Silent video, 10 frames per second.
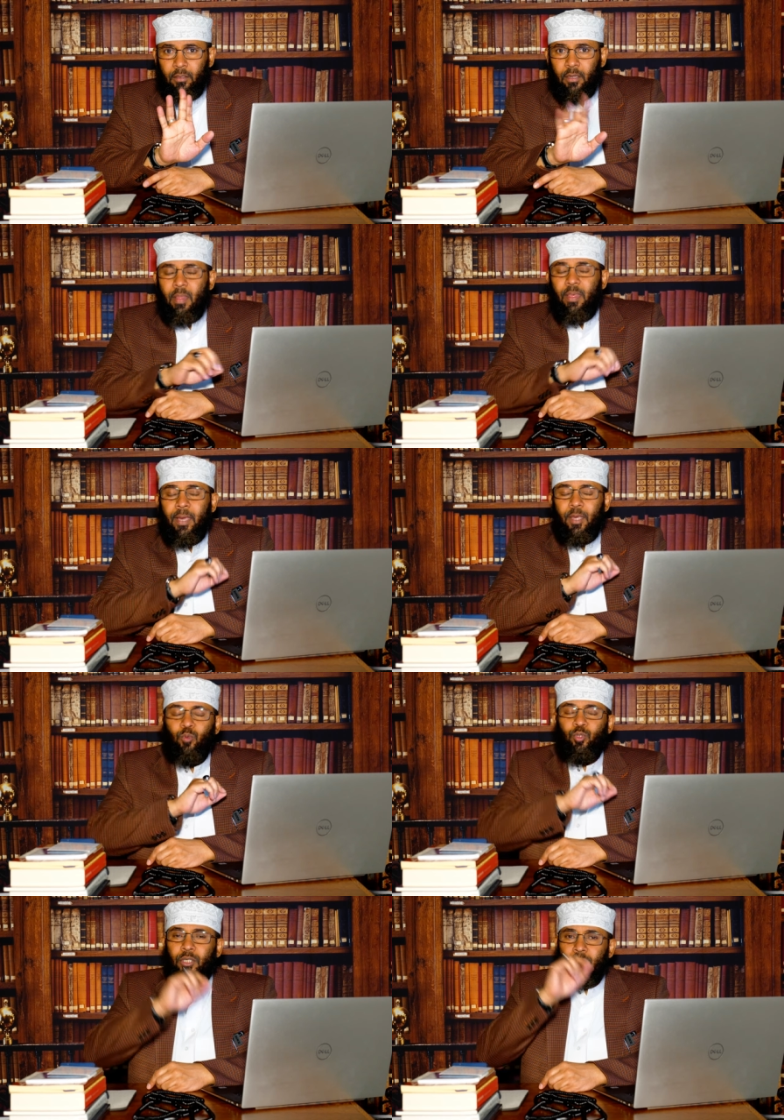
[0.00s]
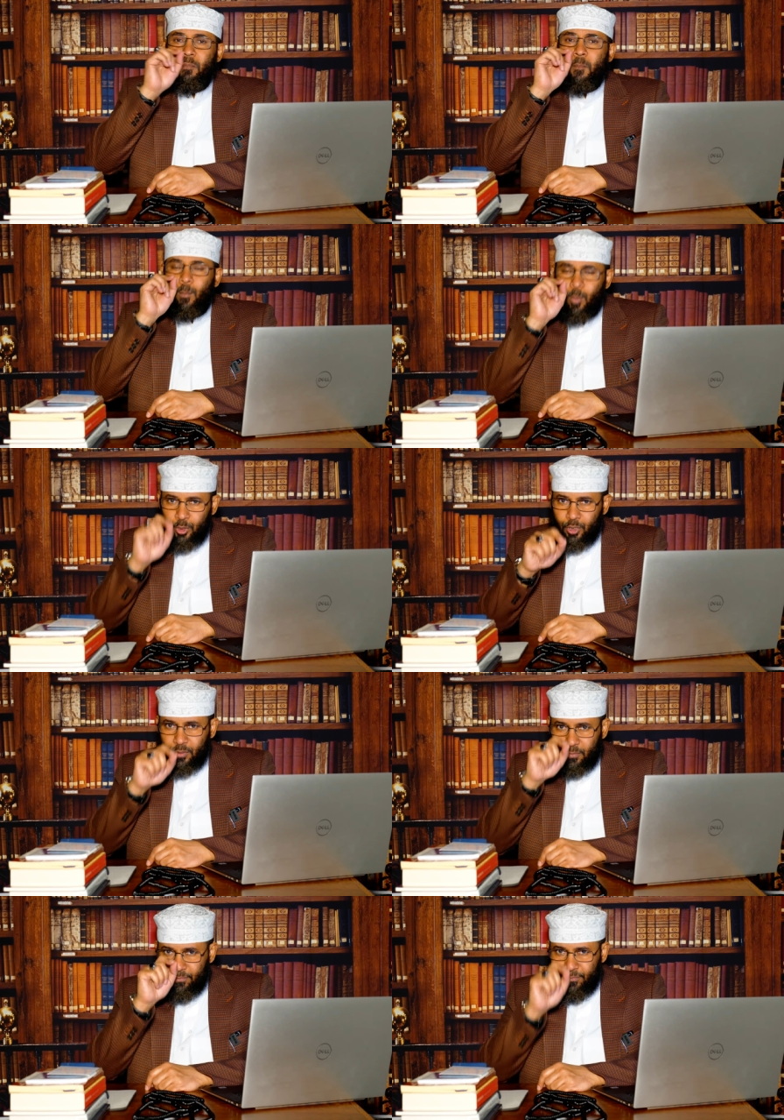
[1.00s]
They use it most
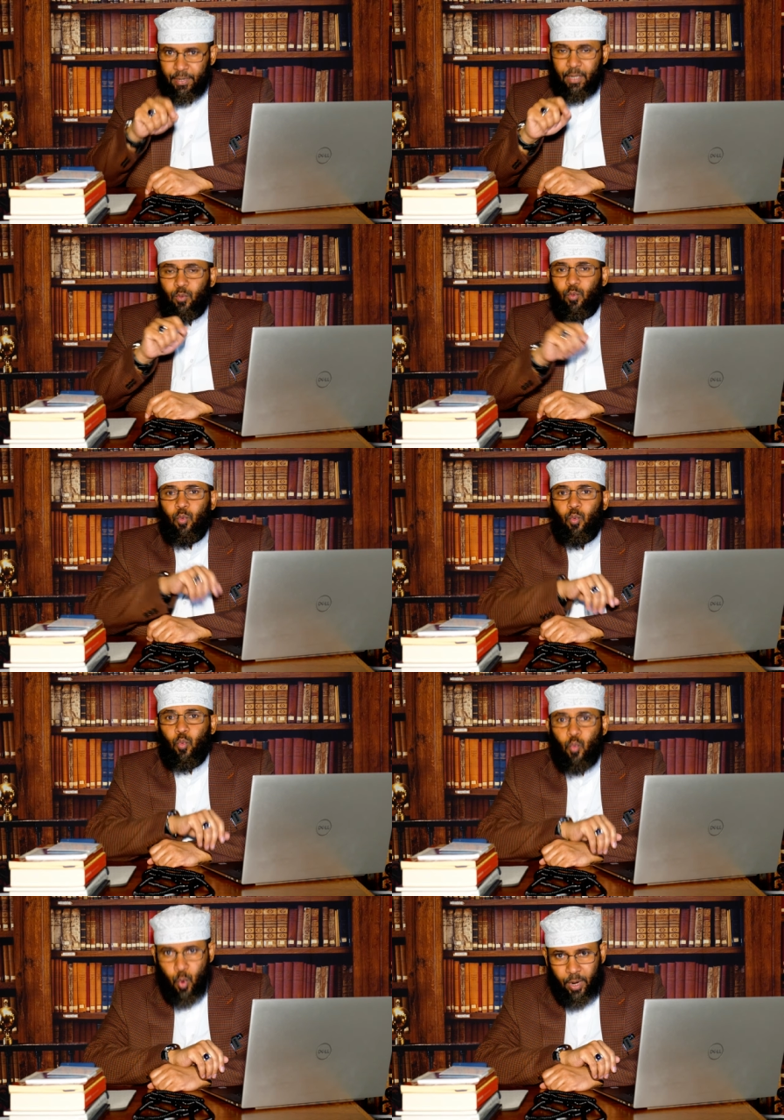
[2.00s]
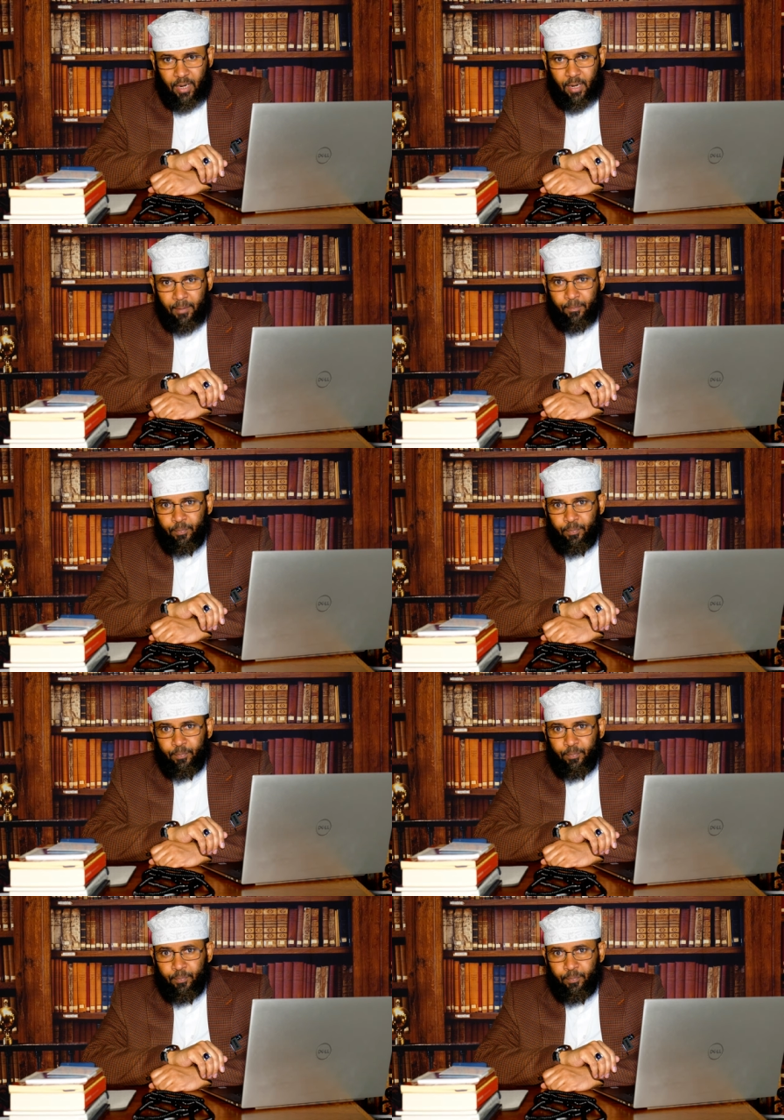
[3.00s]
frequently.